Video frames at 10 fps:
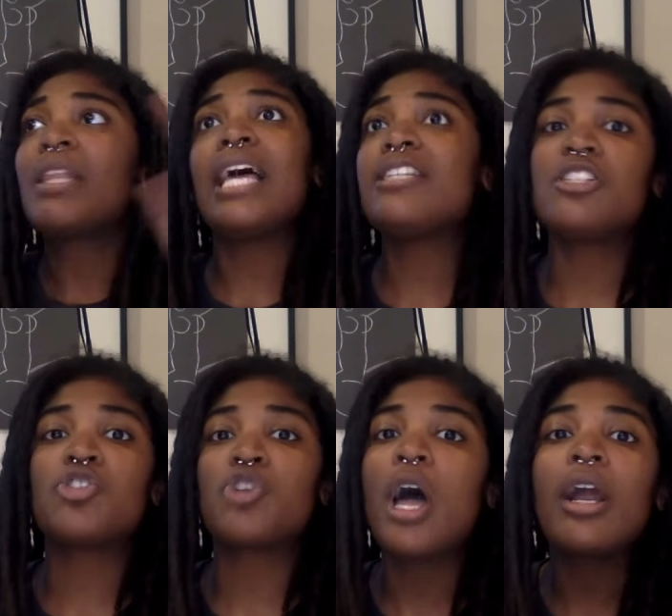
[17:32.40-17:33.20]

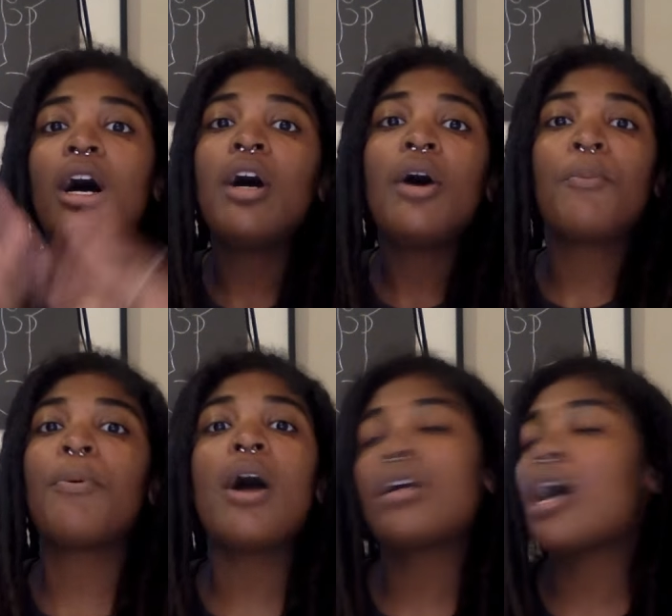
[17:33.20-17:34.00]
Lysistrata
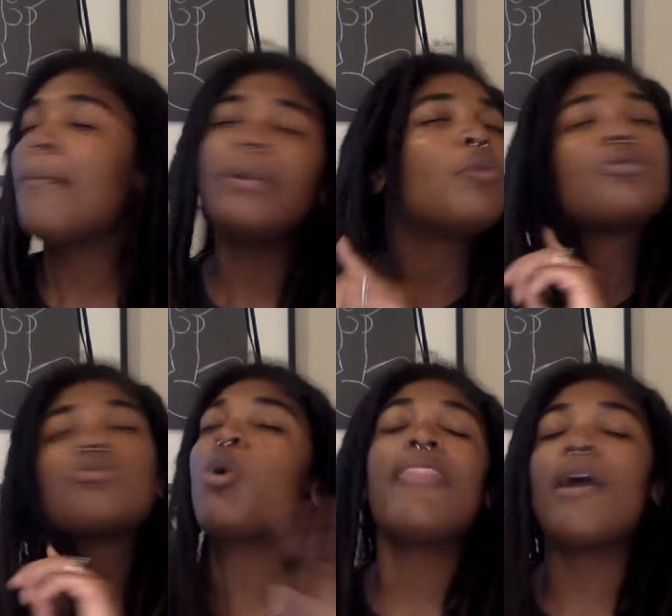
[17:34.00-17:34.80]
broad comedy was
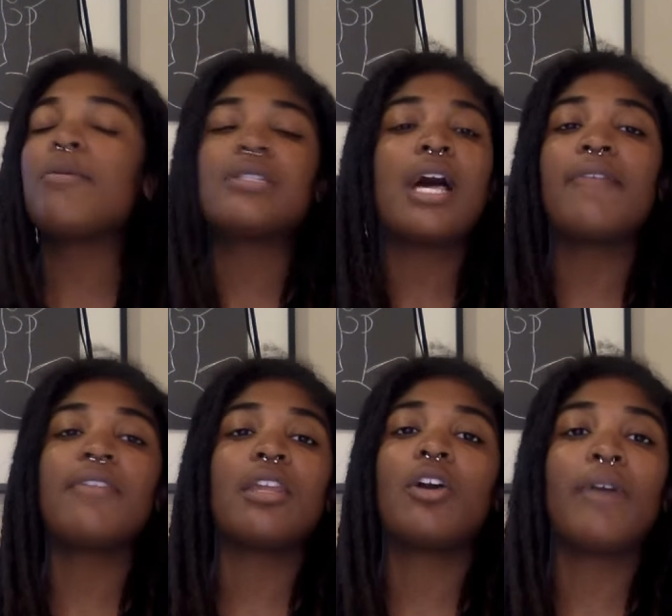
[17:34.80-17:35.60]
one that was not
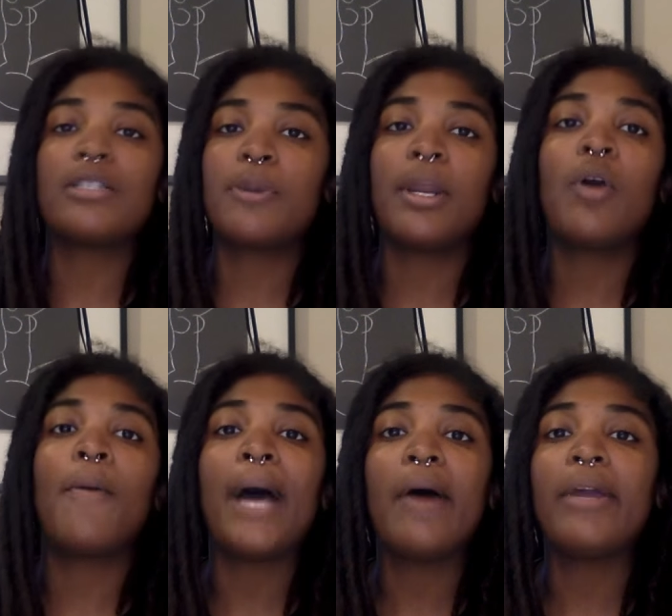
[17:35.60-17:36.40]
even the correct way to go
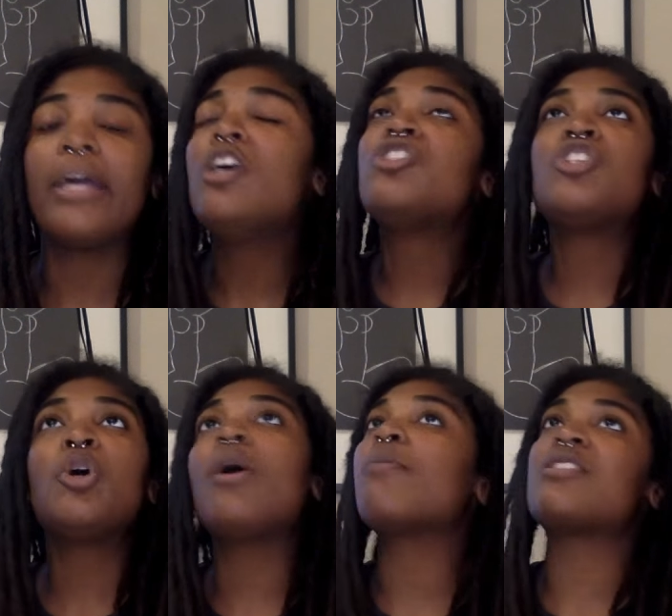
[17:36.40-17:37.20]
about it.
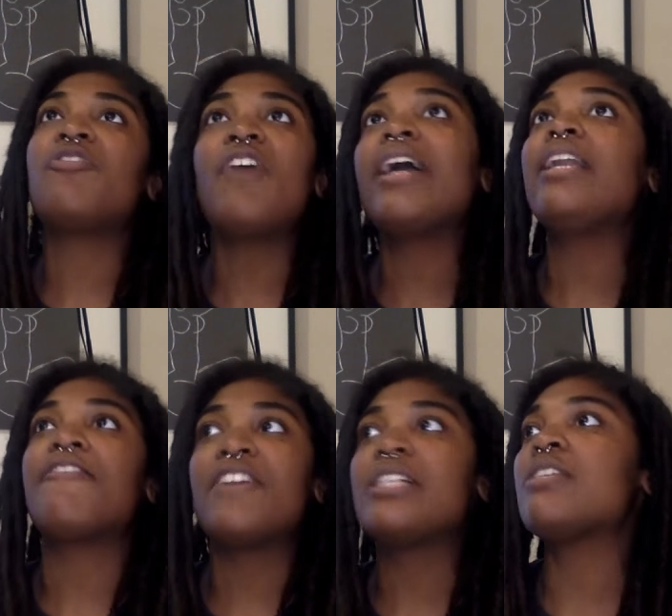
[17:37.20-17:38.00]
Two, it was fucking
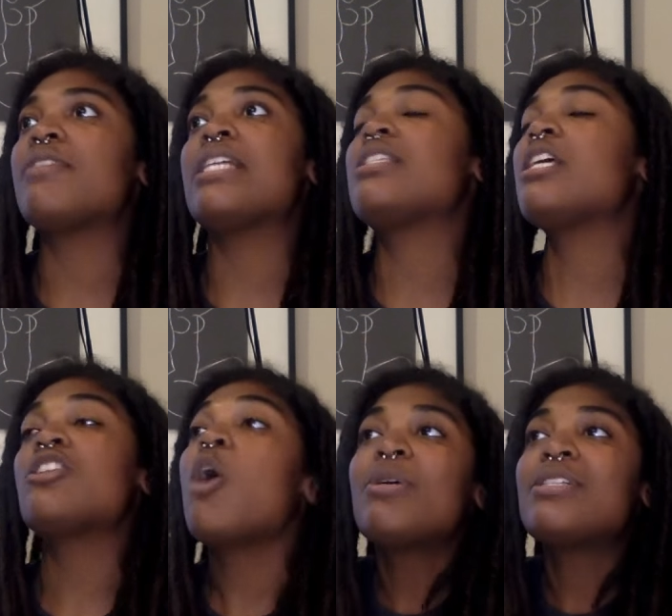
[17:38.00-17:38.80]
offensive. It's,
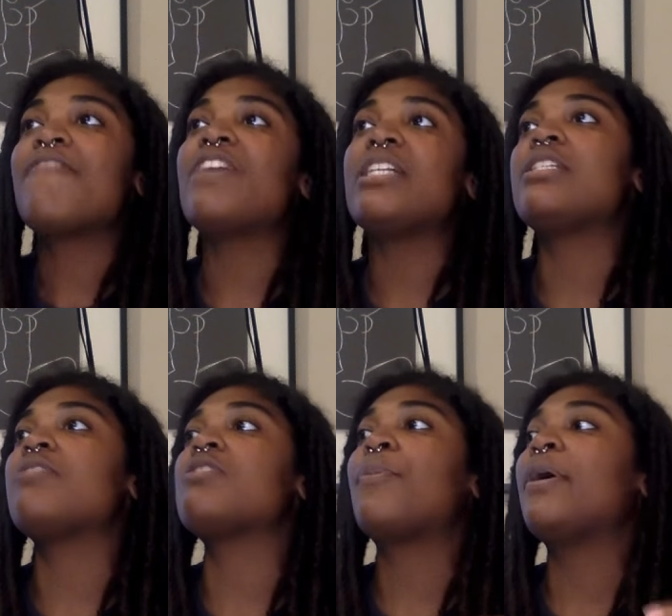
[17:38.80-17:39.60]
it's always
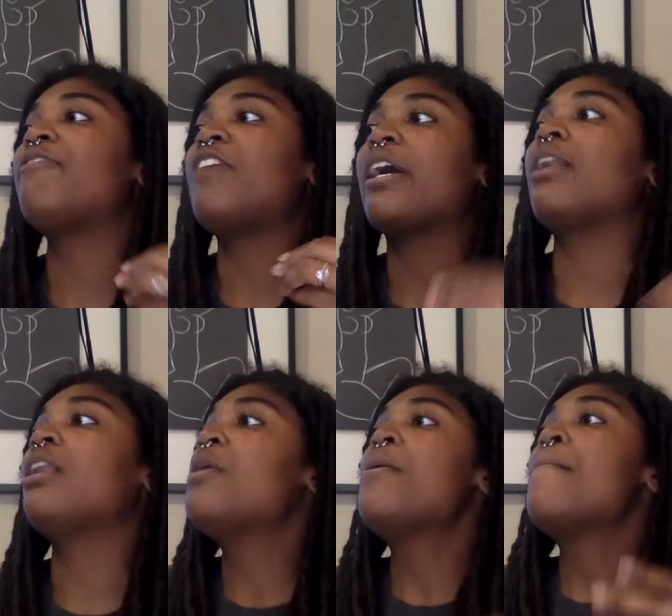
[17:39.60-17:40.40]
offensive to put fucking
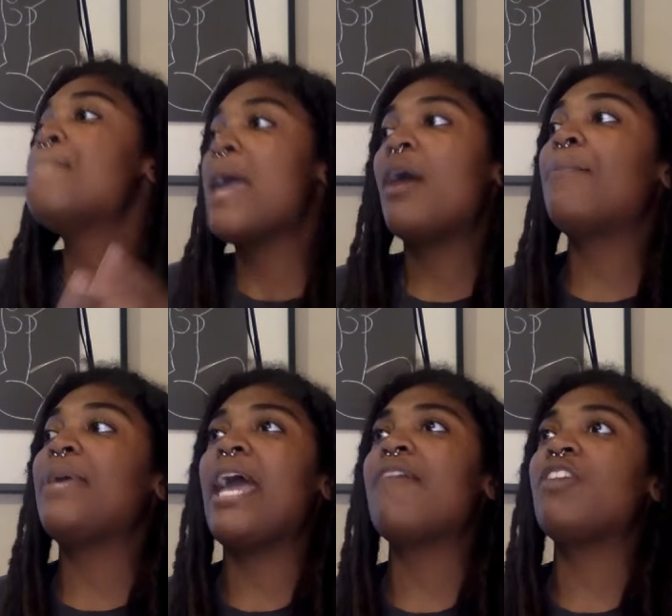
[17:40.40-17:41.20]
male
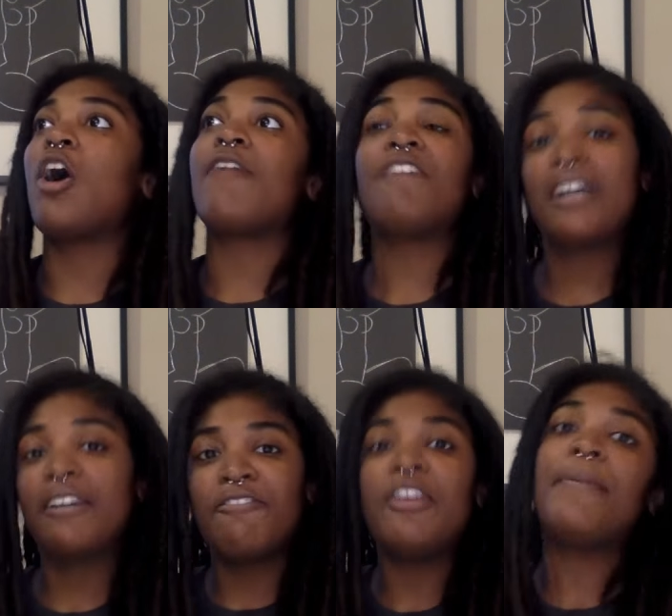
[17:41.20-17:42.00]
behavior on
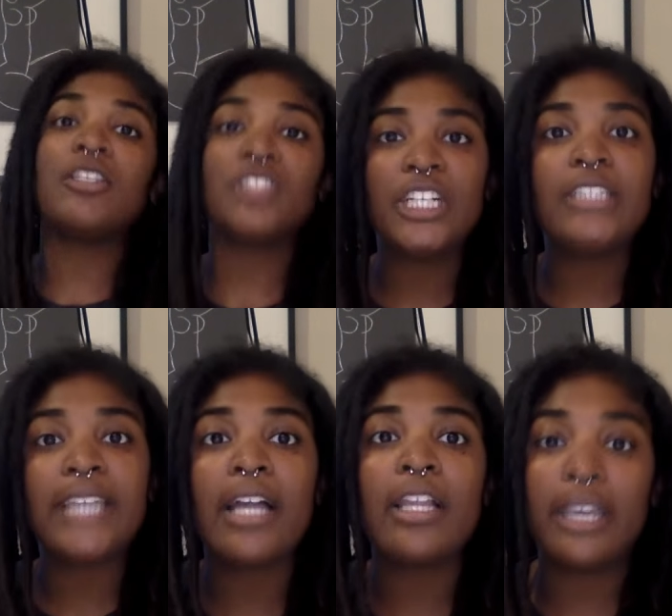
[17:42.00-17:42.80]
fucking female
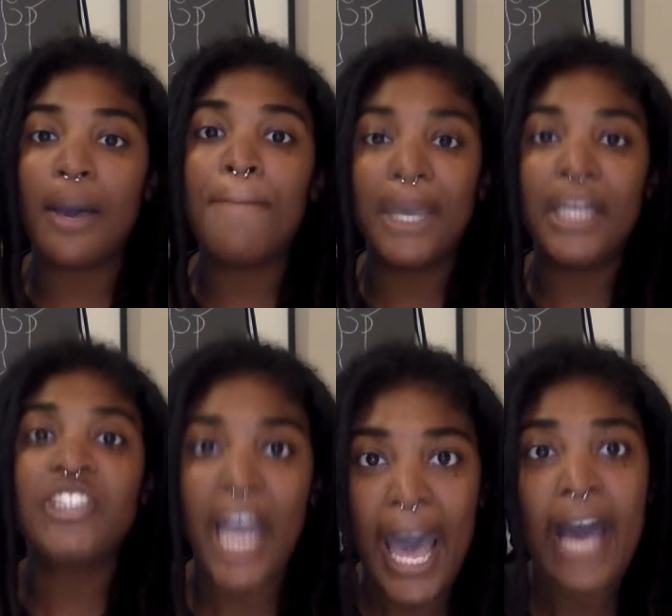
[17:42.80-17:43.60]
genitalia,
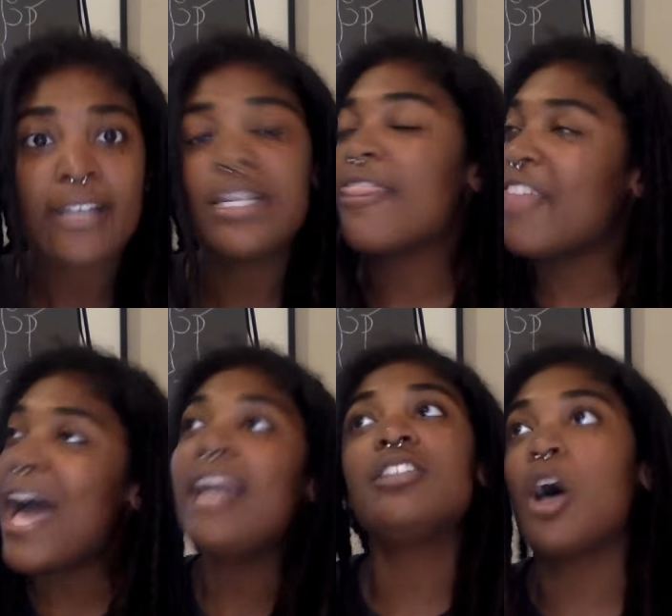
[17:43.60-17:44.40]
bitch ass.
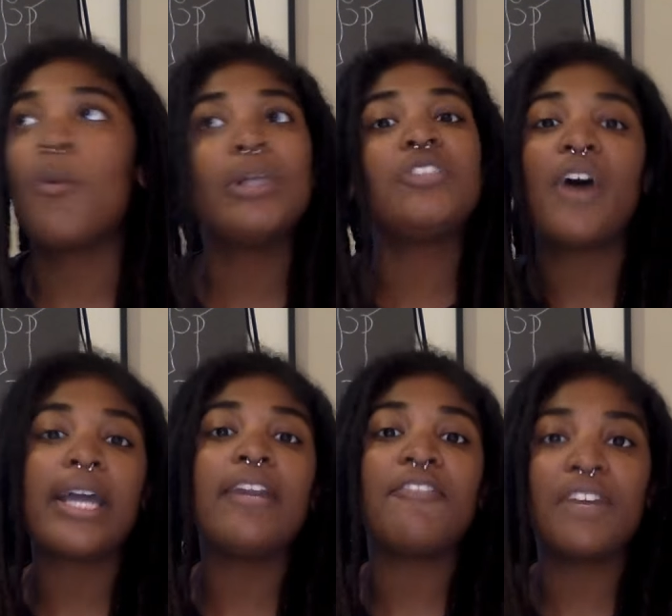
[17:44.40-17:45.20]
That is always
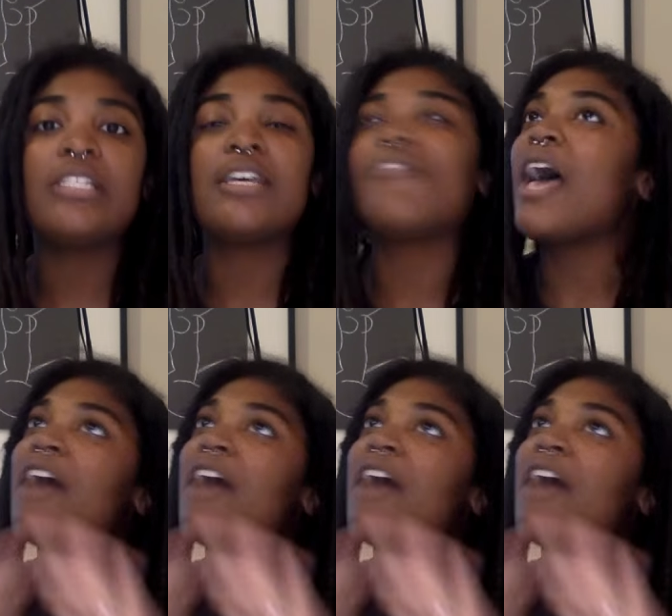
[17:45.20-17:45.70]
fucking offensive.